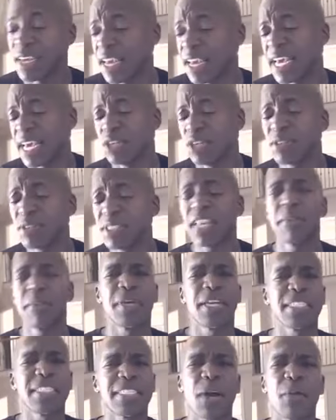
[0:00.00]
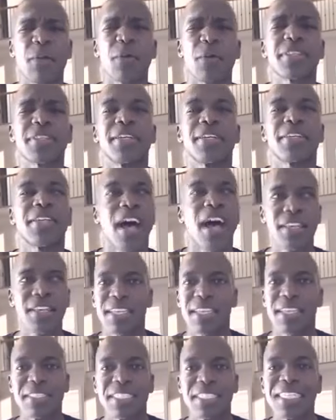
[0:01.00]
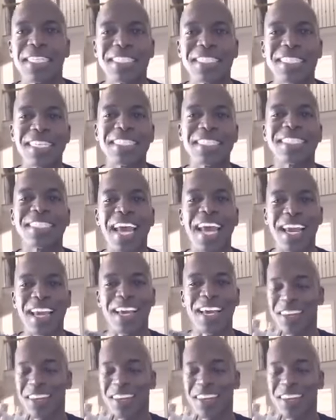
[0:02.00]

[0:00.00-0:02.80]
And you telling me that's not worth $1.17 a day?